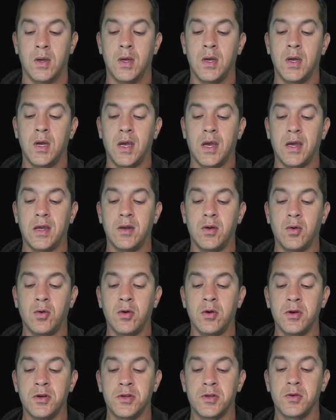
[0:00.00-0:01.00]
In order
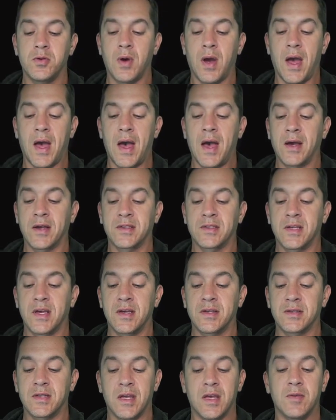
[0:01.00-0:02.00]
to access
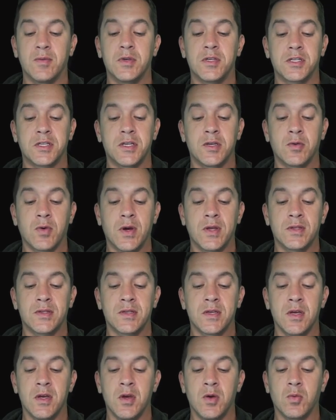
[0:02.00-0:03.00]
image sequence,
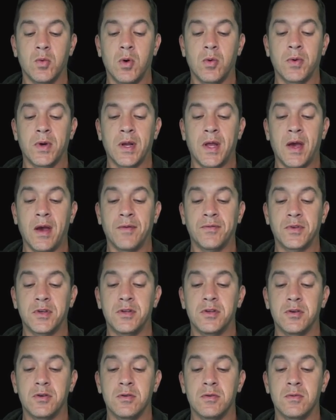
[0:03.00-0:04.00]
what we're going to have to
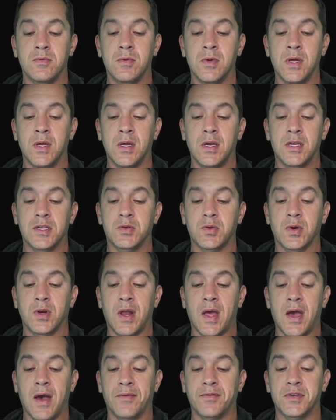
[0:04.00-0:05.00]
do is we're going to
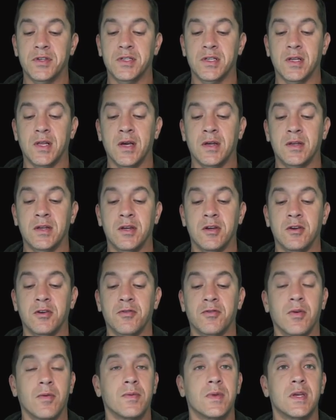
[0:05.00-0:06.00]
have to select here from
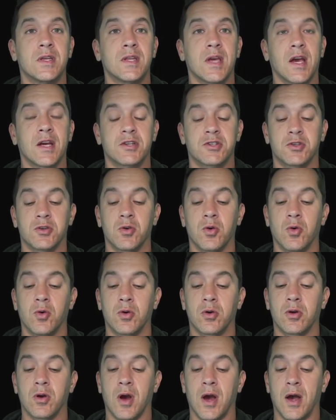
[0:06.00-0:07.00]
the texture order
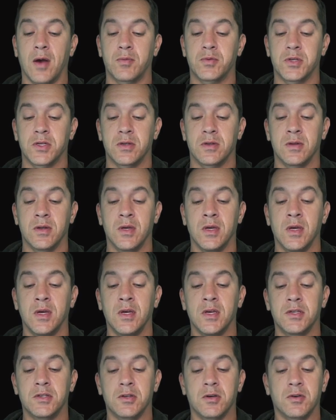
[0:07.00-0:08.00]
option.
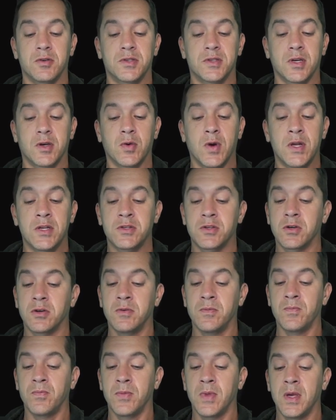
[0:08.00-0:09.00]
So sequential
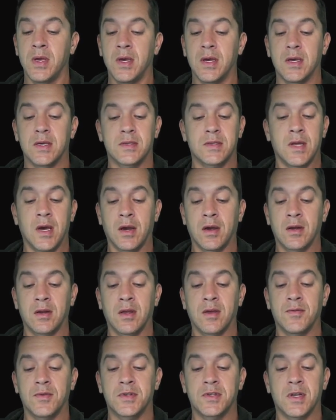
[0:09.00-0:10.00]
is not going to give
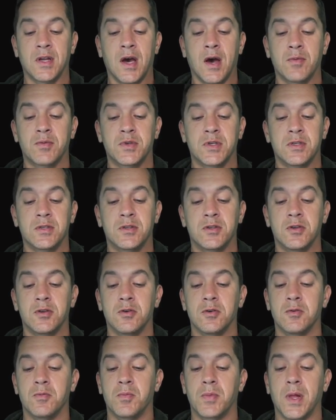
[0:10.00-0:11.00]
us an option to
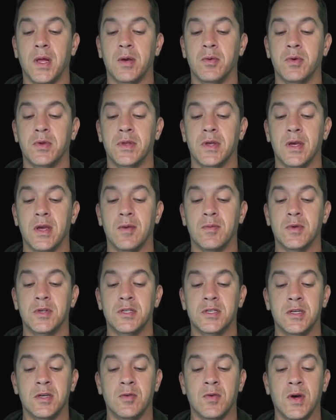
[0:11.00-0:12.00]
play with the image
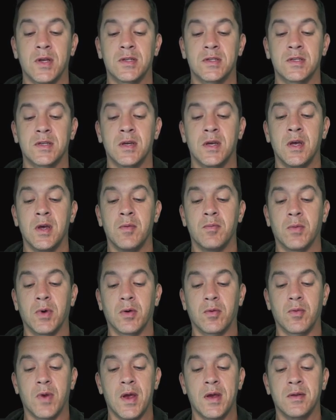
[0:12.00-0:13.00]
sequence, but
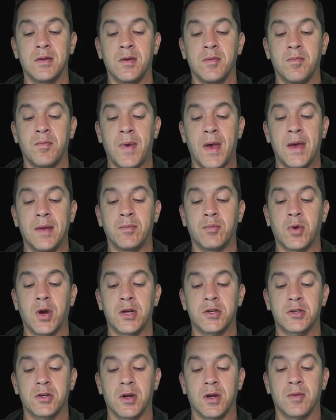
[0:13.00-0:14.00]
random pen pressure
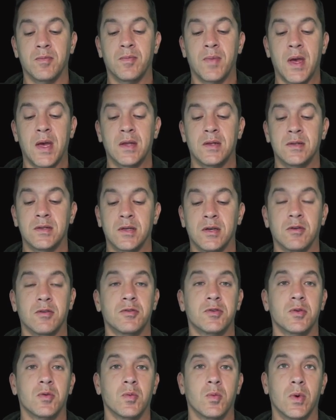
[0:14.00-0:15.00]
and pen tilt
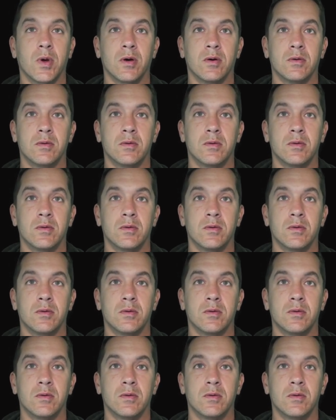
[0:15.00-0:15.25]
will.